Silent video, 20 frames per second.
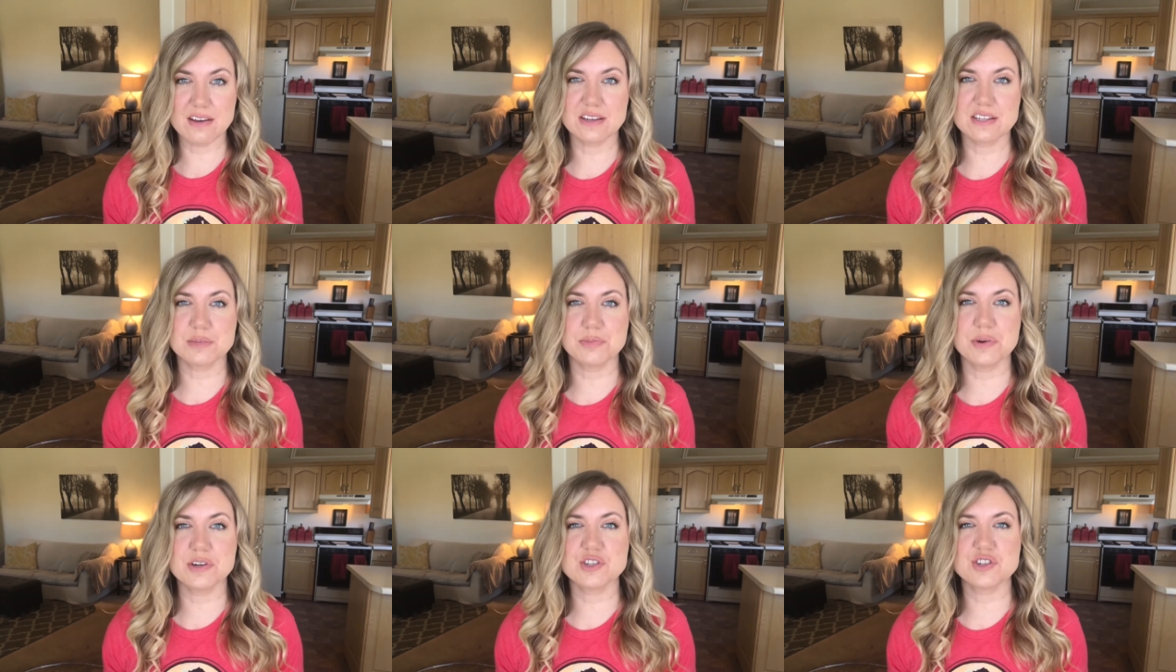
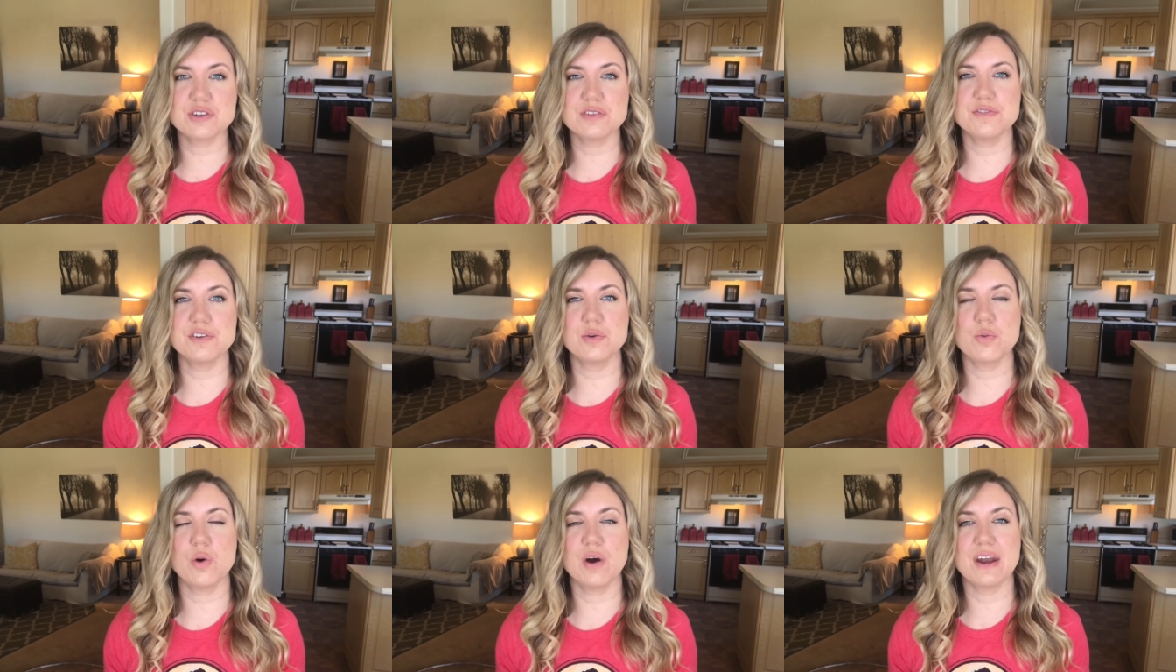especially
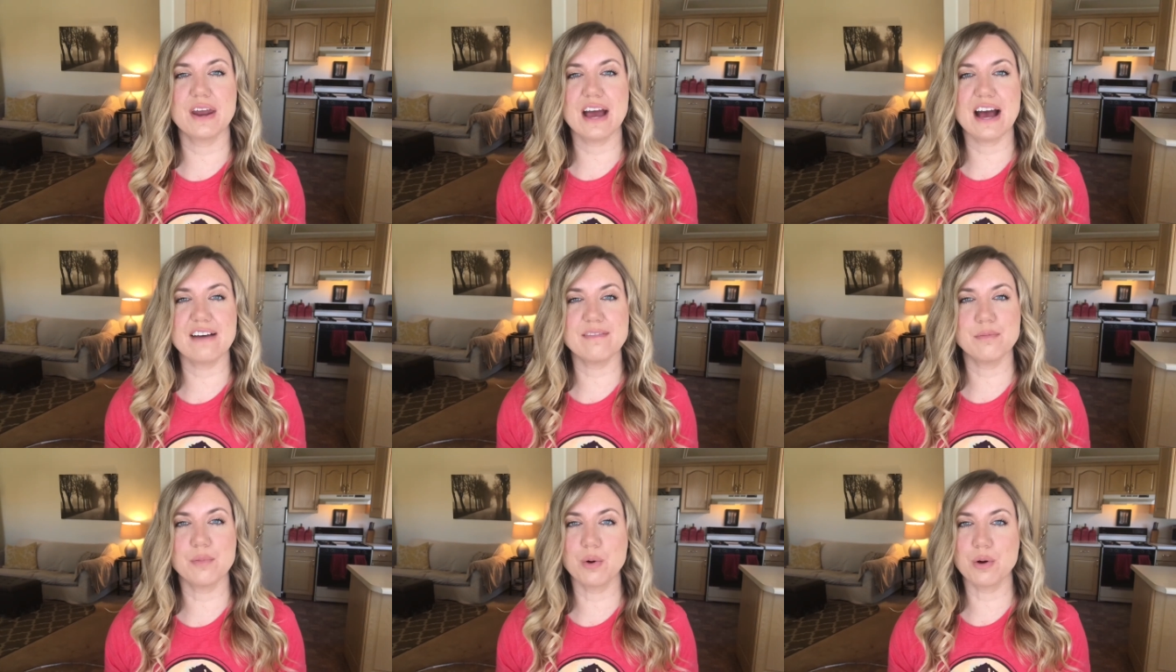if you want to
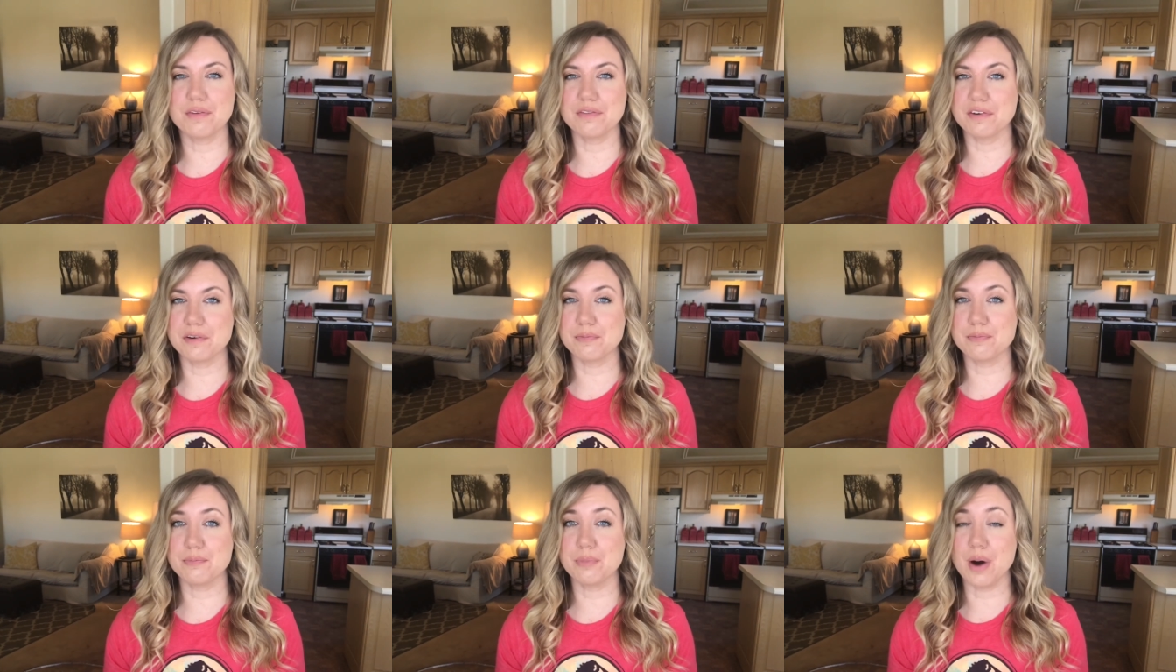have more of
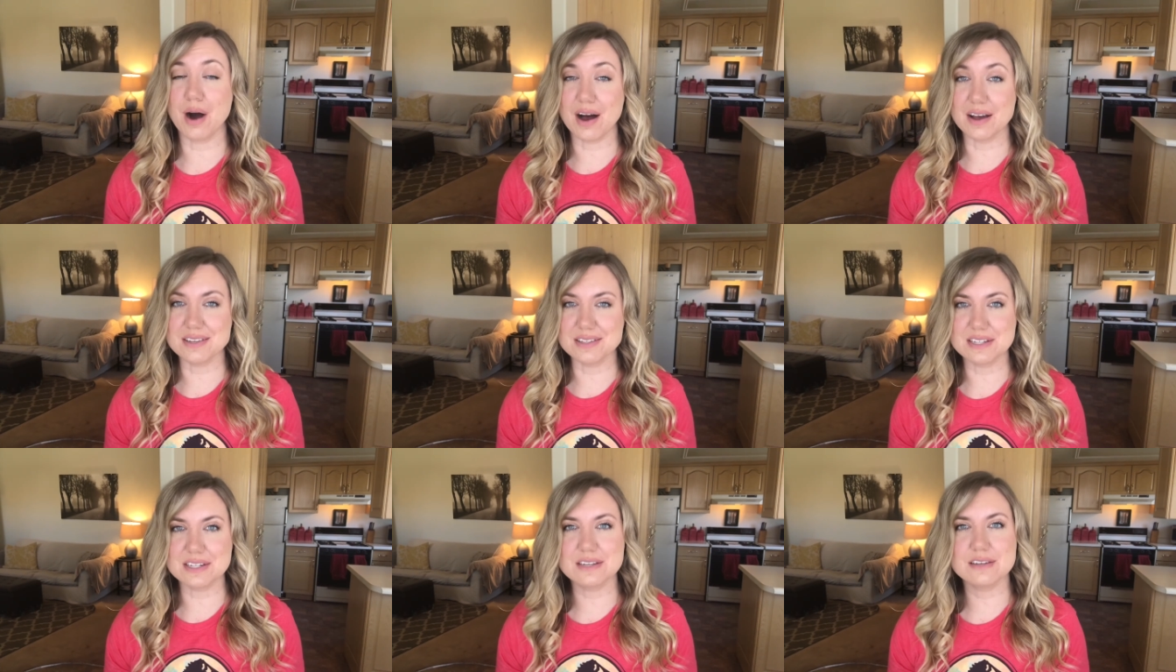a
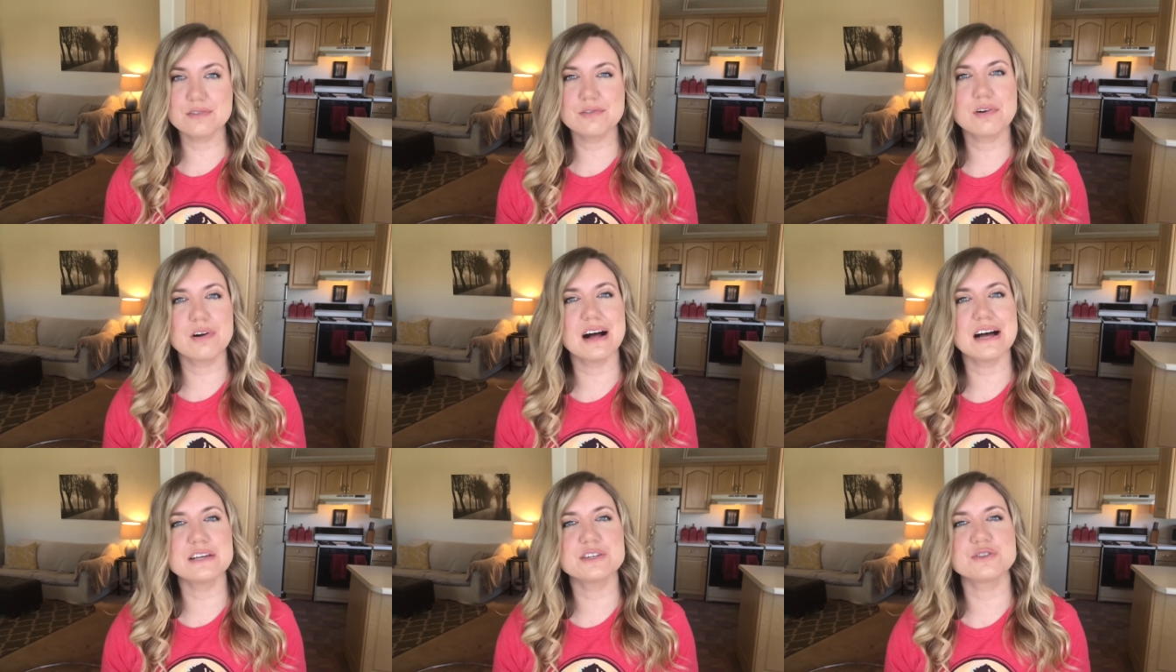positive
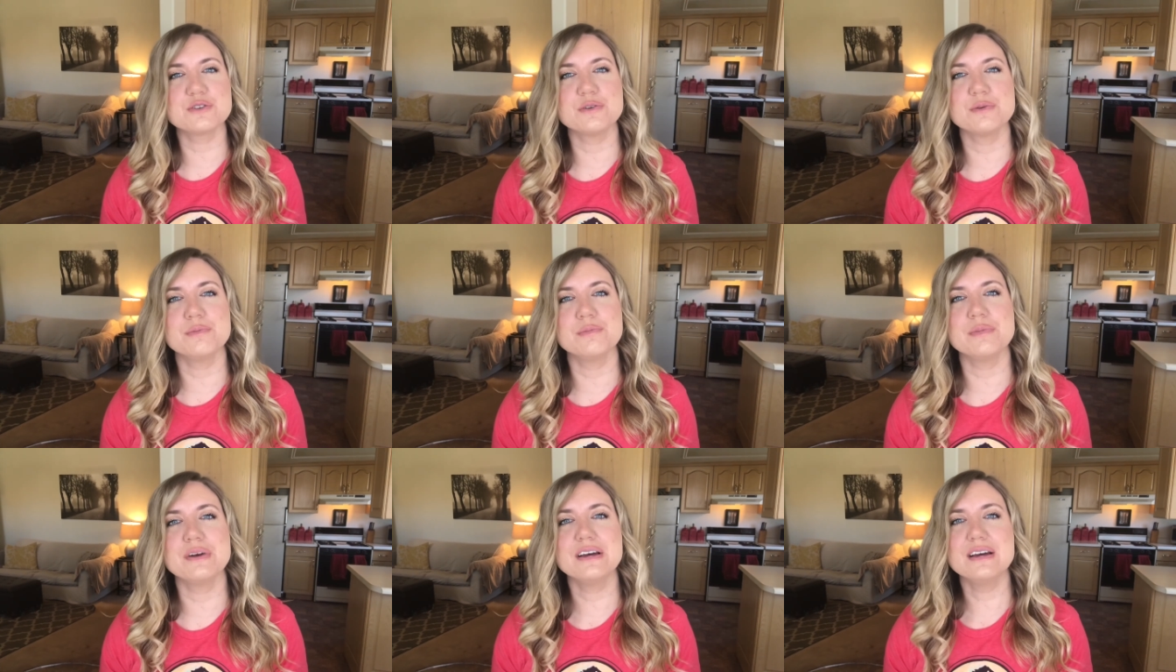classroom